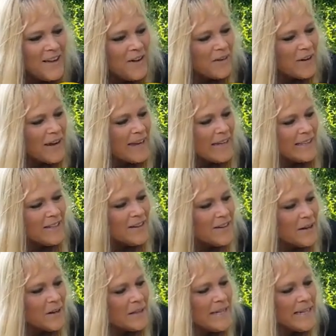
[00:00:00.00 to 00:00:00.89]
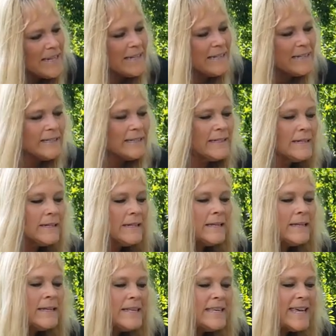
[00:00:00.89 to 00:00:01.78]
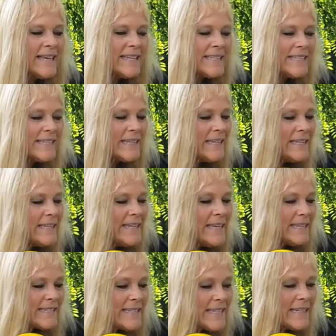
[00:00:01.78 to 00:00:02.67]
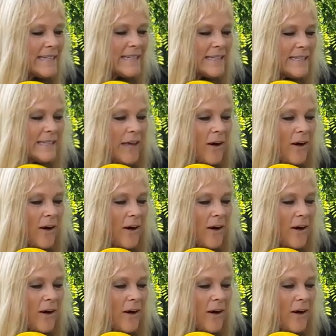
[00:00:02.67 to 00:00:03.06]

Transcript: Okay, Tonka, get it. Yes, yes, get it.